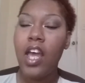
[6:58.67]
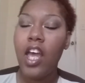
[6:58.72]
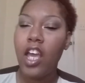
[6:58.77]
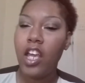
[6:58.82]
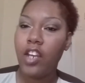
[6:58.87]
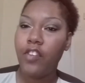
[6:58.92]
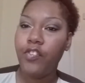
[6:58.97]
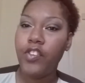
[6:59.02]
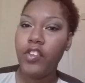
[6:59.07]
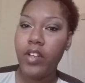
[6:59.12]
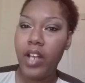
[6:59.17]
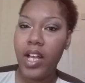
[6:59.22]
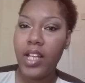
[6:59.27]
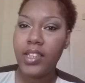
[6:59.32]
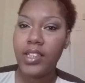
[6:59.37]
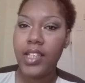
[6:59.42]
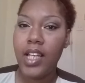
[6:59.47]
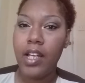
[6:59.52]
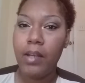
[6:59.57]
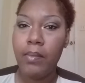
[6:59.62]
And if you
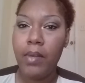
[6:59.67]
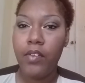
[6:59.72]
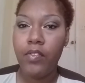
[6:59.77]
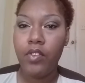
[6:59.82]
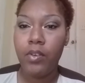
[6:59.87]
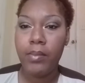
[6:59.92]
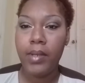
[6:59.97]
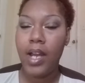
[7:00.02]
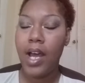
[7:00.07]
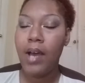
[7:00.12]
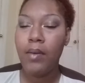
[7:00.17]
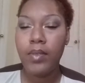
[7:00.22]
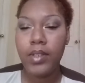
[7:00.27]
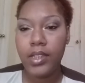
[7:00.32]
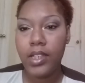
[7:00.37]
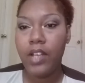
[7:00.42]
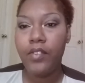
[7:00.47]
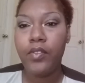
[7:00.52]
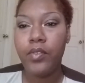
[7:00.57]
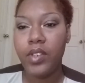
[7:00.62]
guys take metformin, I
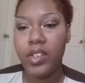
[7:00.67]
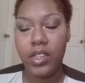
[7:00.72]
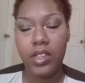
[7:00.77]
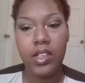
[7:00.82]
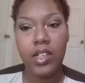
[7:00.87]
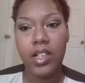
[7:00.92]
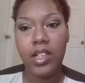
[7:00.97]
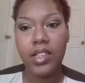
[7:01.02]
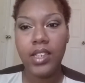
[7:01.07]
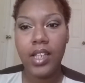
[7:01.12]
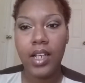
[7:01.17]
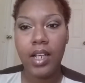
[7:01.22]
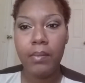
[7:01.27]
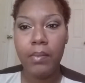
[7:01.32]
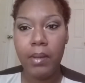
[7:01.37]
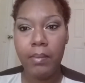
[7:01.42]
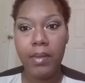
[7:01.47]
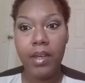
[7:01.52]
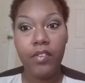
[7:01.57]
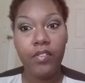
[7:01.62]
was never really good at taking
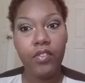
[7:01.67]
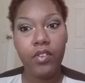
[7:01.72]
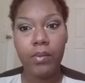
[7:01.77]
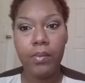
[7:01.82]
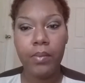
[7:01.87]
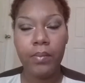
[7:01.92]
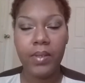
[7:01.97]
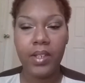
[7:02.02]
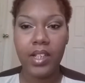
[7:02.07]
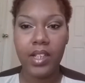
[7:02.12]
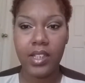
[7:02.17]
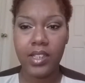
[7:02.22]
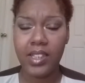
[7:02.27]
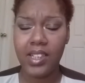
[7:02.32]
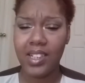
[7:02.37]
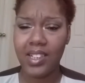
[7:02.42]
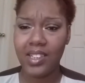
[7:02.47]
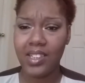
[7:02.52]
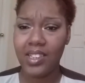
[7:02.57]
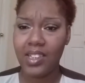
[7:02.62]
my metformin because
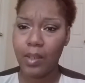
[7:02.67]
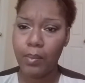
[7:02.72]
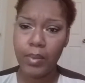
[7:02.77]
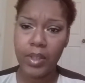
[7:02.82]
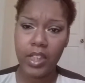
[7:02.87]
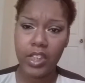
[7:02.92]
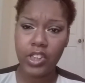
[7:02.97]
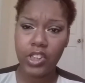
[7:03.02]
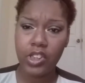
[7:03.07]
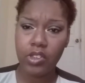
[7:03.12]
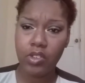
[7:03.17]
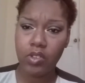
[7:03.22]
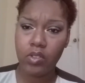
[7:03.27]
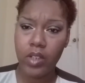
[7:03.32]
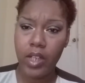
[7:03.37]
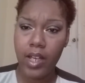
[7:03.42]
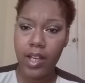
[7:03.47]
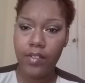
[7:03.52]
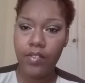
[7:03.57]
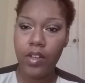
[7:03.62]
like the stomach issues you
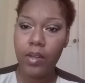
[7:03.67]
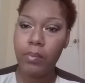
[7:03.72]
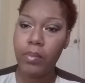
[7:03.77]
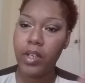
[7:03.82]
have.